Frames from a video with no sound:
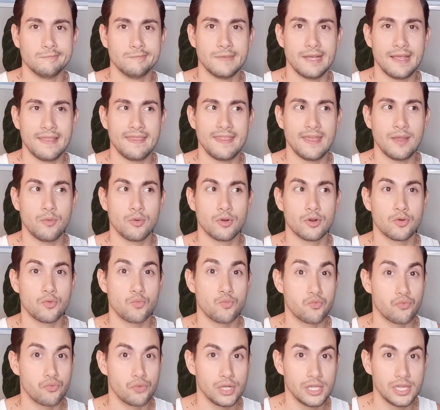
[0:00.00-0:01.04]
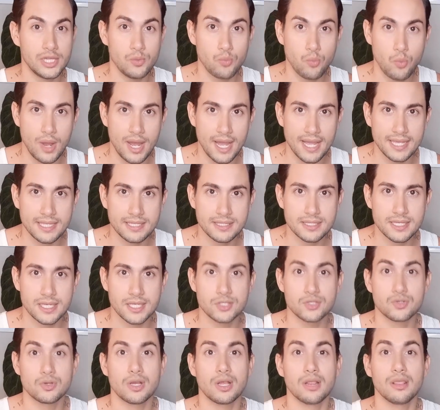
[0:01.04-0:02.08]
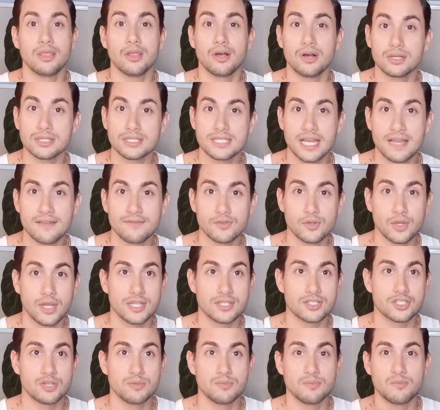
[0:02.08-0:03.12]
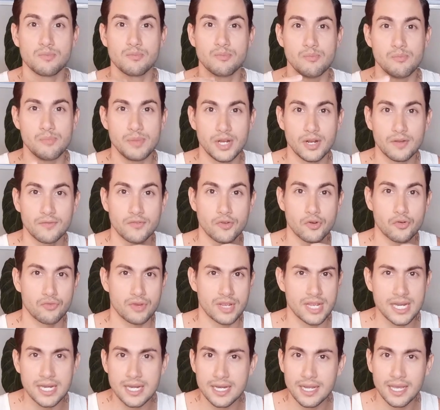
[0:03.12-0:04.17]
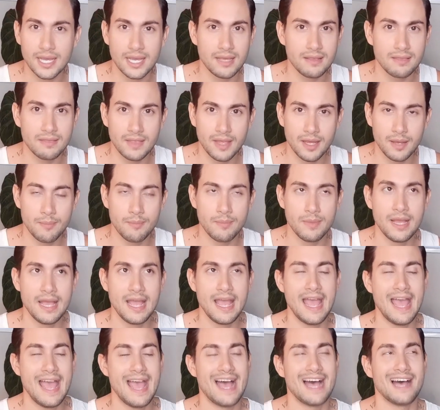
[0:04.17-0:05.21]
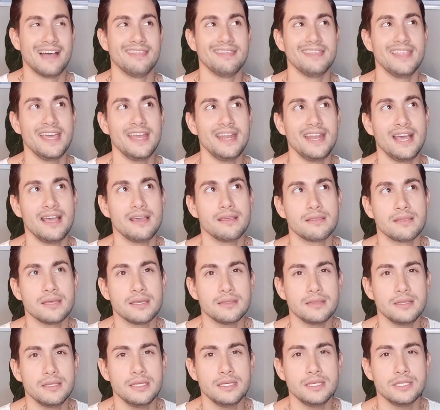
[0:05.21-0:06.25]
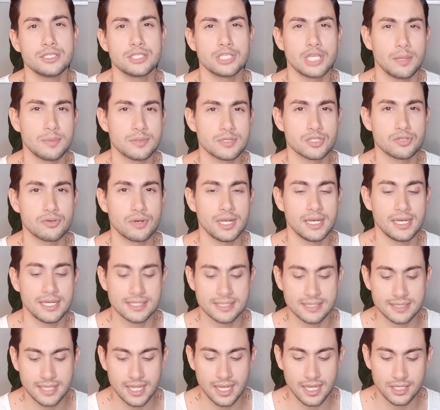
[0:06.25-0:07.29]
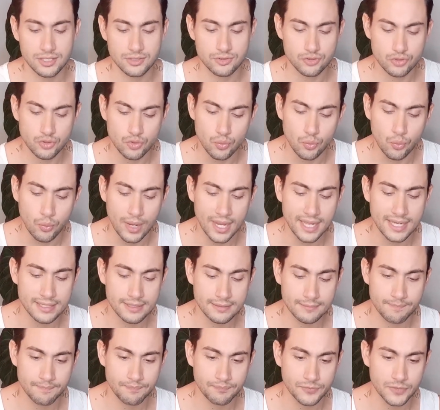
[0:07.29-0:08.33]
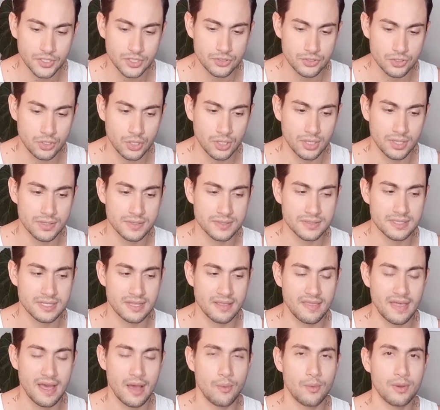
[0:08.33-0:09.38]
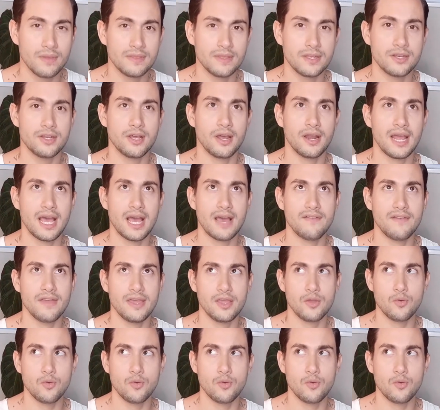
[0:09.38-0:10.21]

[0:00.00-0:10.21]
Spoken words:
They were really white. It took a long time to get some bit of green in them. And then I think the substrate stayed too wet because that one did not have a